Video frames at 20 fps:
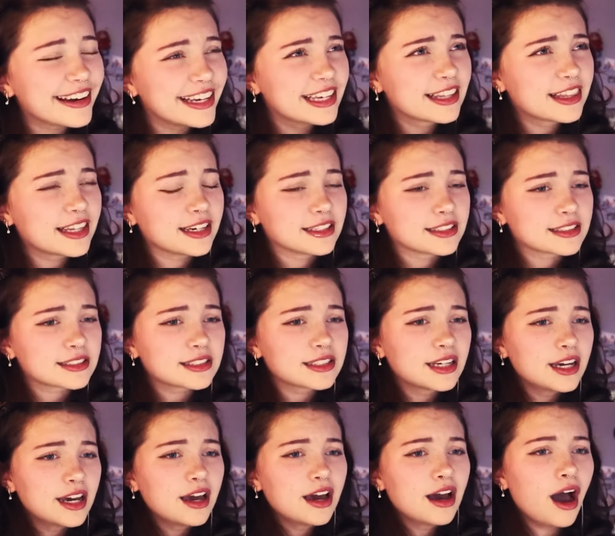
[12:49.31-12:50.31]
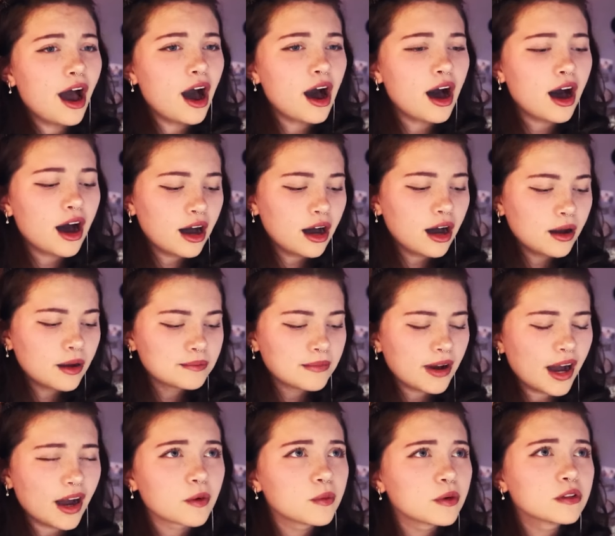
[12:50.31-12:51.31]
of this?
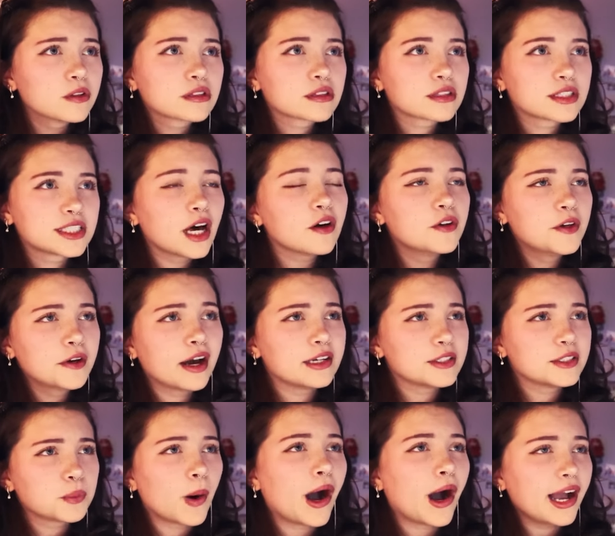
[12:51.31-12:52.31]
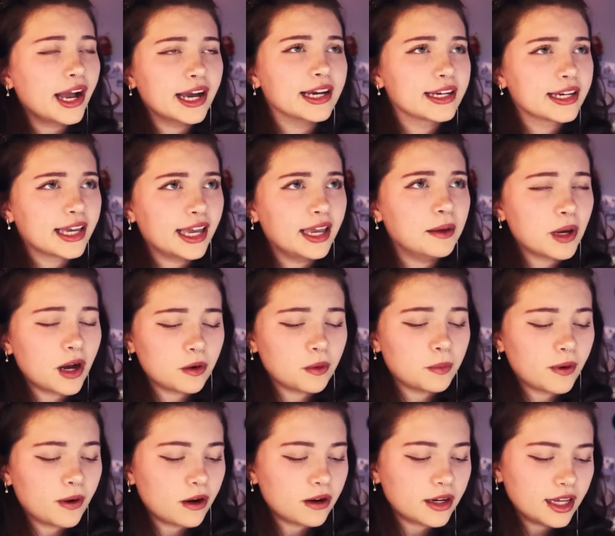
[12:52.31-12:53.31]
I will tell you guys why I came out
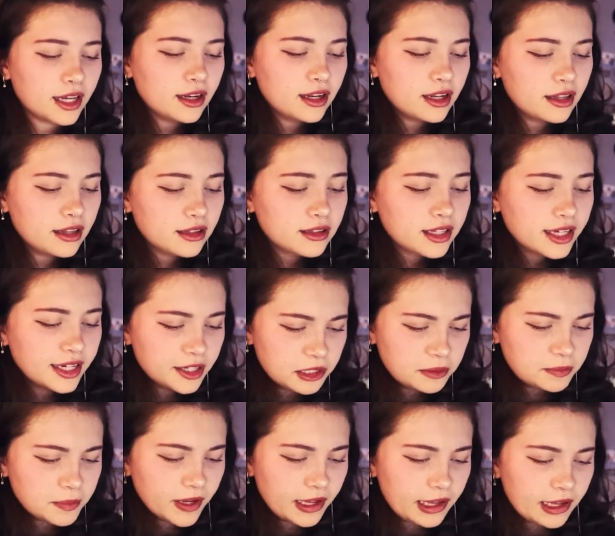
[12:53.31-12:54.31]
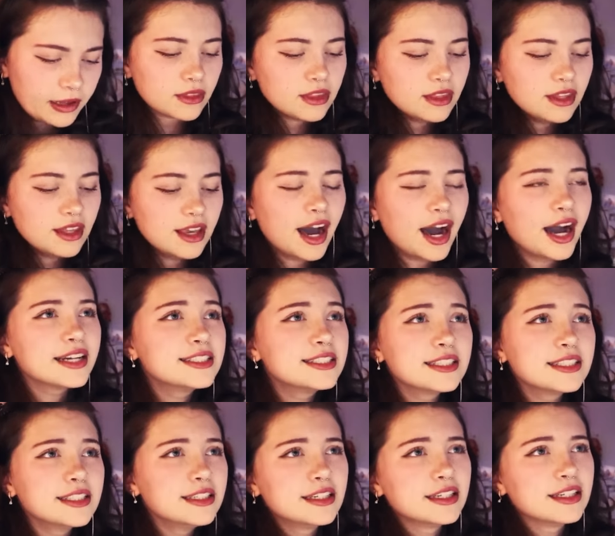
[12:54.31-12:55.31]
about it later, but
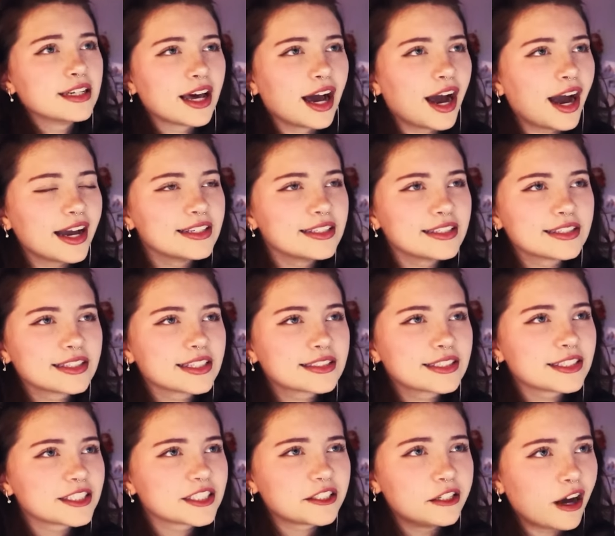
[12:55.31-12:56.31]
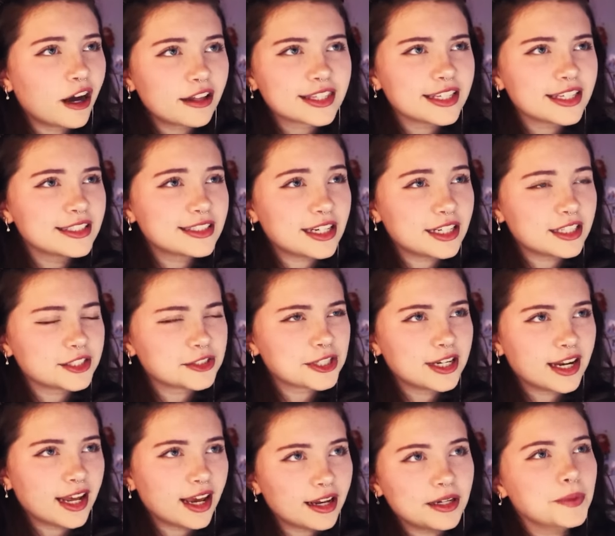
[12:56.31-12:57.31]
this is not the
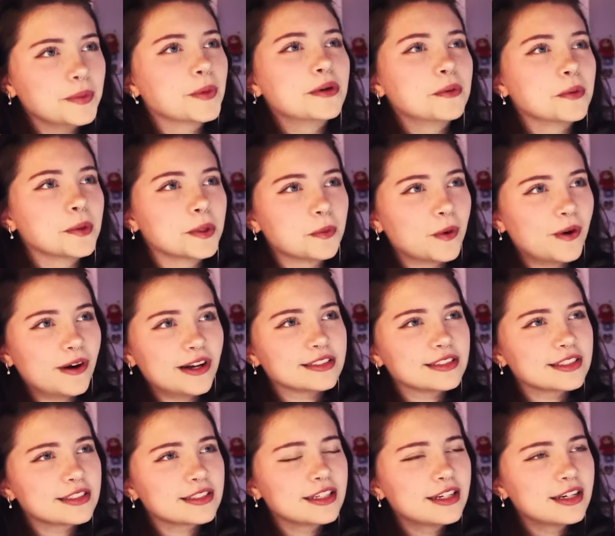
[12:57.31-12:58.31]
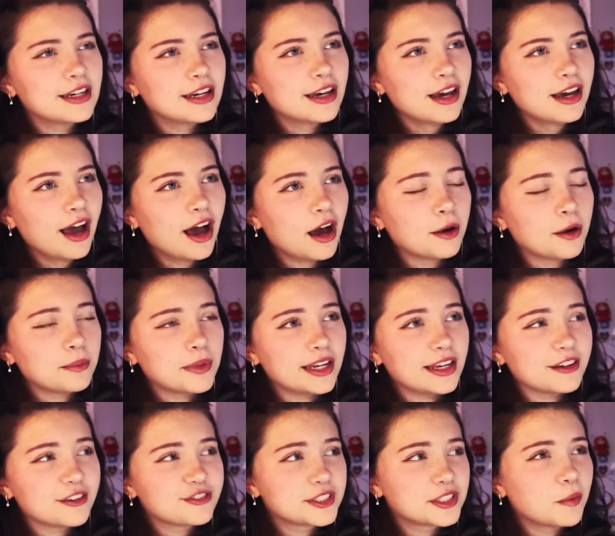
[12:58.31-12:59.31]
attention anyone would want. And
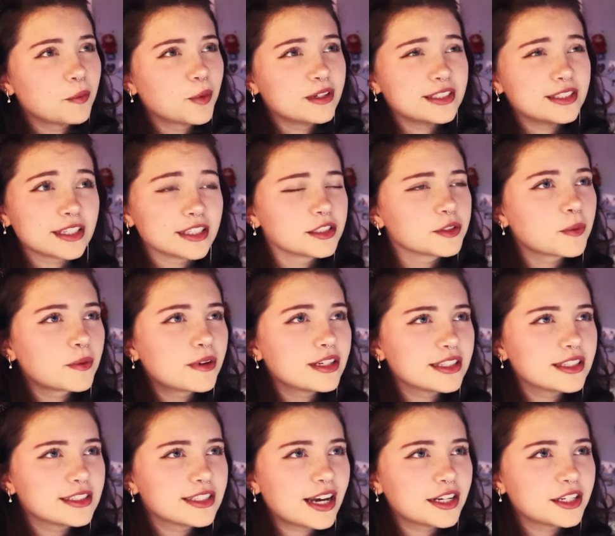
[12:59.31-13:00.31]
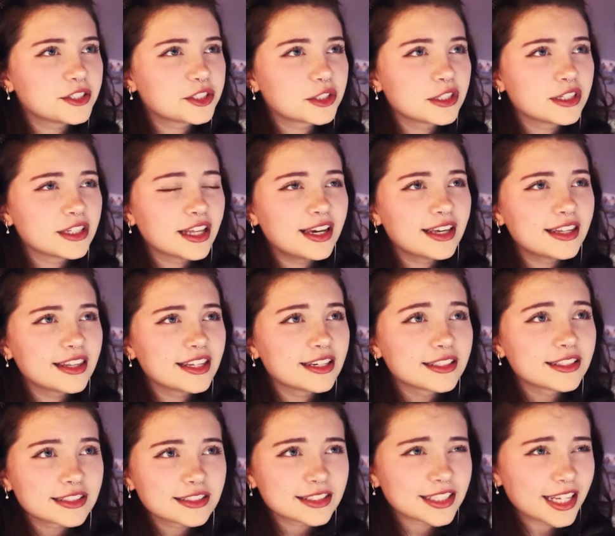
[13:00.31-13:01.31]
if someone does want attention like
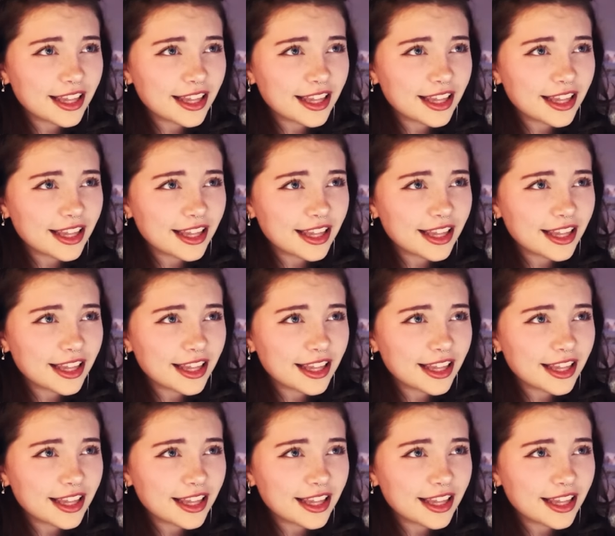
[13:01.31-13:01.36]
this,